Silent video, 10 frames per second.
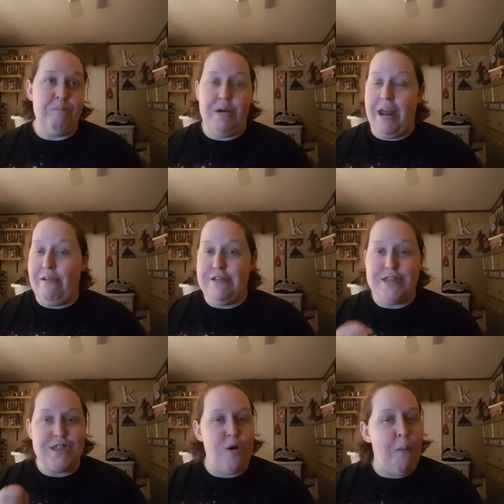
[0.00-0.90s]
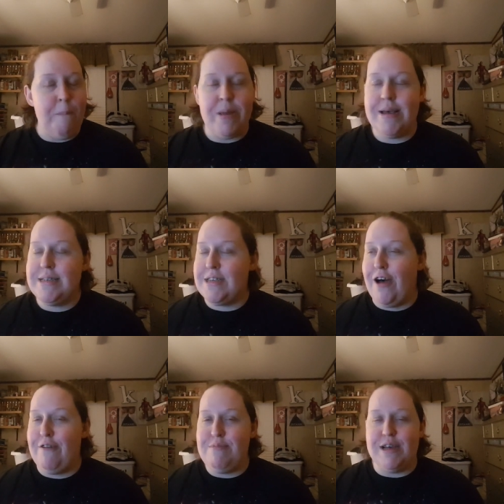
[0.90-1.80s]
But I was so pissed
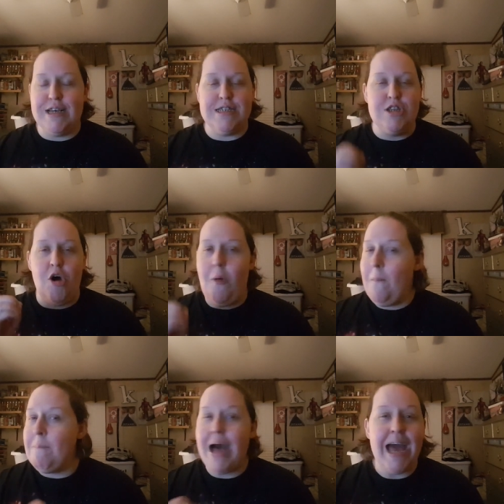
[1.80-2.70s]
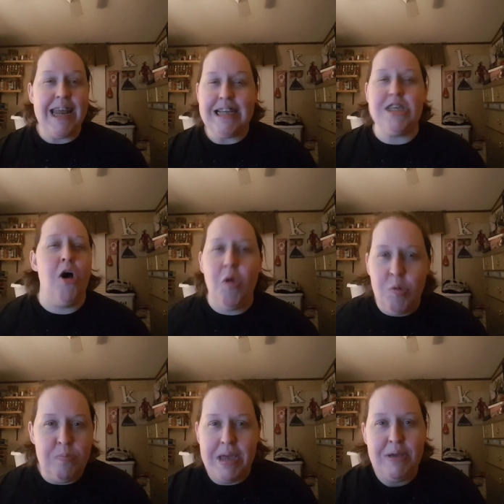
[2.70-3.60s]
off because nobody
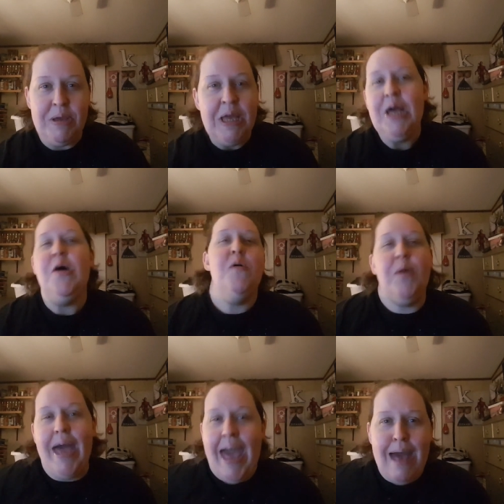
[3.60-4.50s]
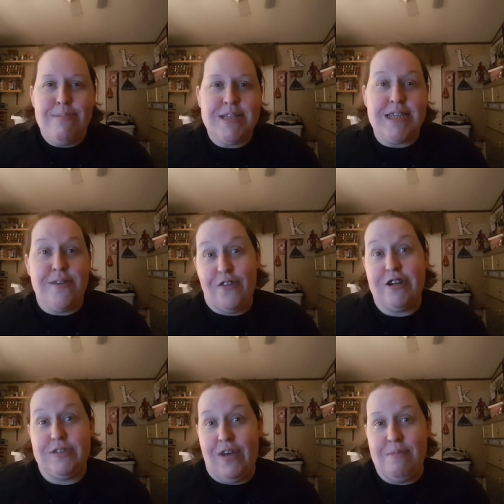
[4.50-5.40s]
told me what happens in the
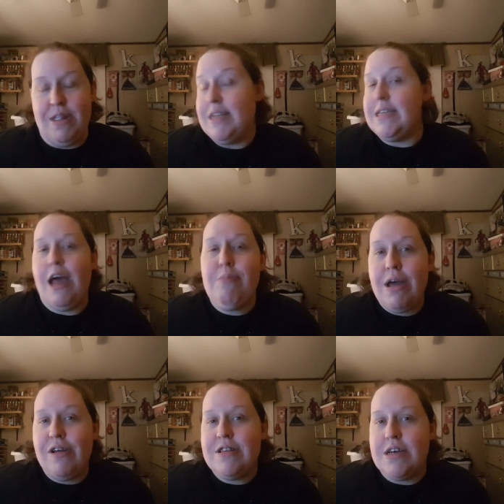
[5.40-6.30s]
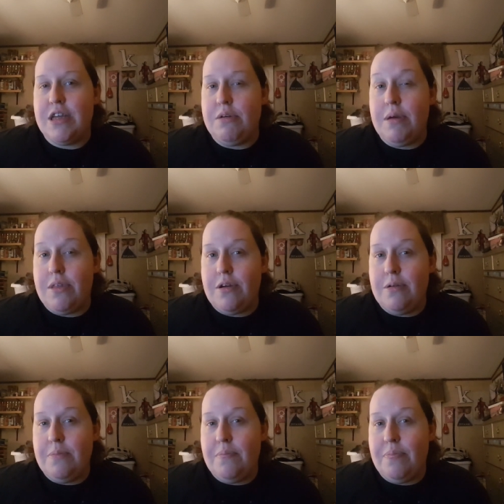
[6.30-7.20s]
first five minutes. And I'm not going to tell you either.
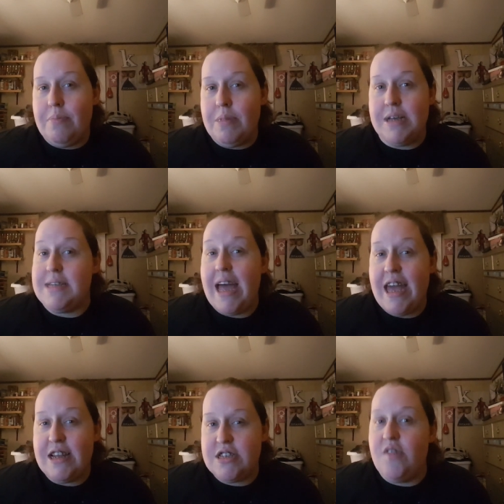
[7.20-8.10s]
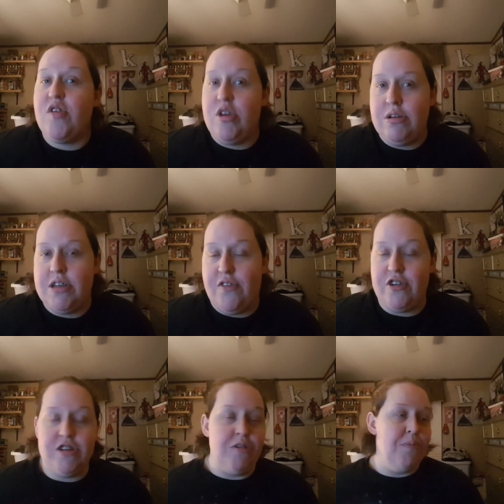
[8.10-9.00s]
Because I had to suffer, you'll suffer
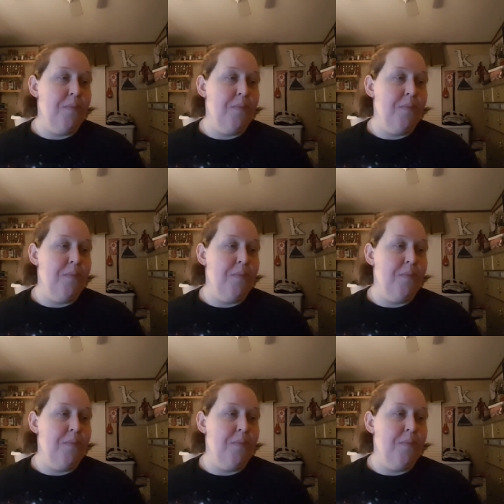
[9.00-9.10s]
too.